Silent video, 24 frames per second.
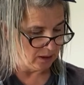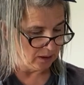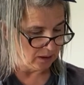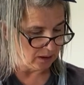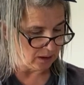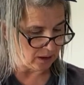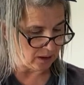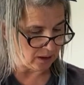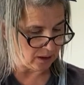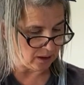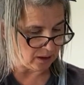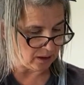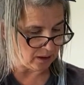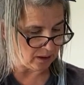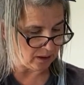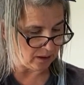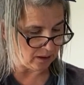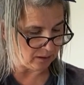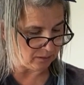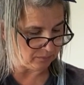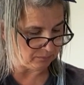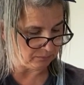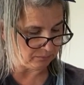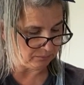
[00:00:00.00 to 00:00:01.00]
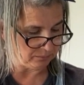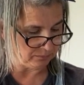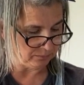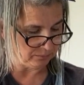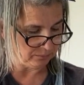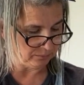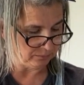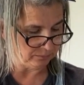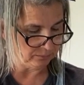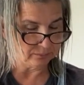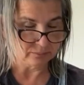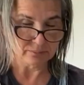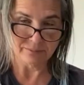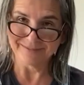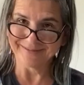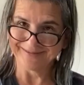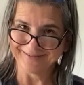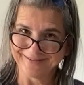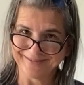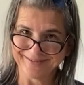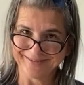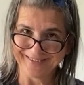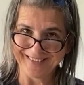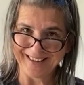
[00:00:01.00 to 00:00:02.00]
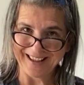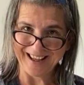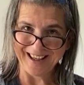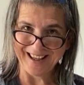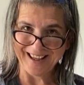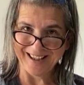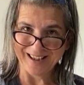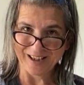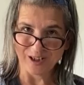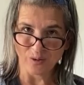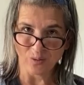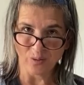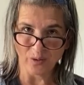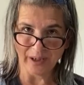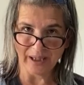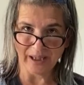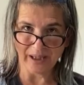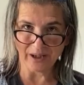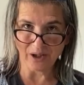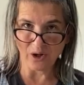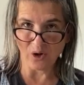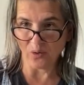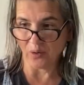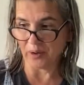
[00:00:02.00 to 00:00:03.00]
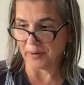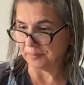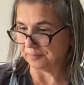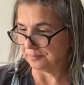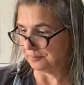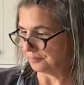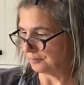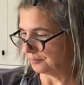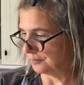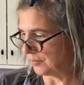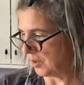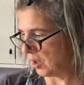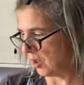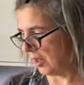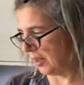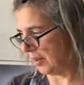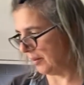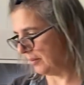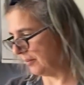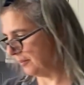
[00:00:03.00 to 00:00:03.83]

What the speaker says: So we'll get going. All right.